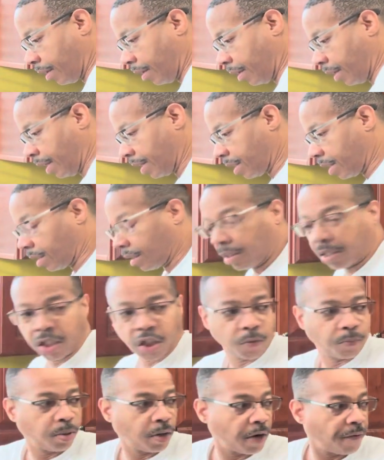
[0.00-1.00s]
I said, this is
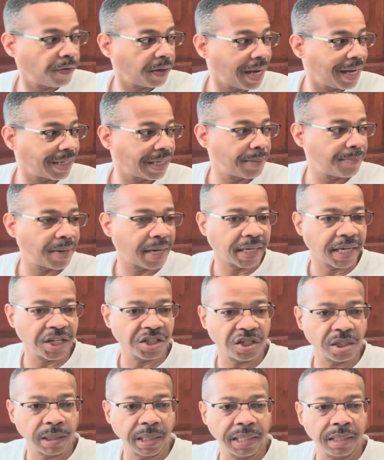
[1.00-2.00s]
perfect. I'm getting my
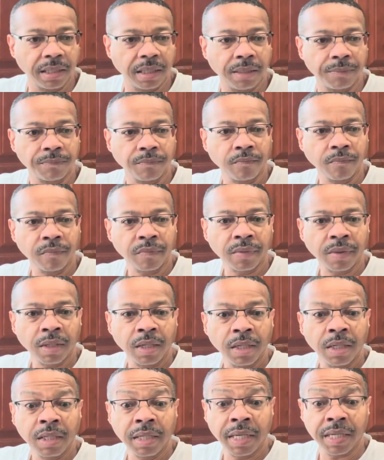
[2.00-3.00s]
kitchen cleaned up.
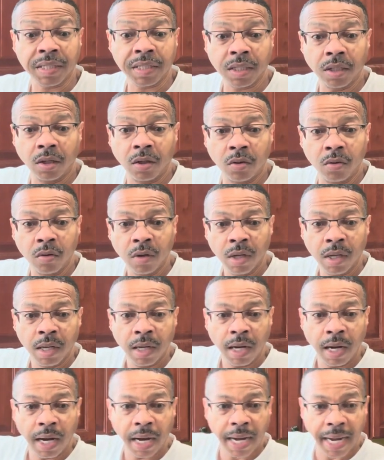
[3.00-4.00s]
Yeah, so
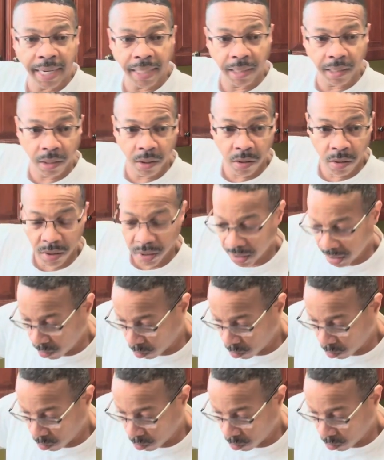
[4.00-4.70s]
I looked at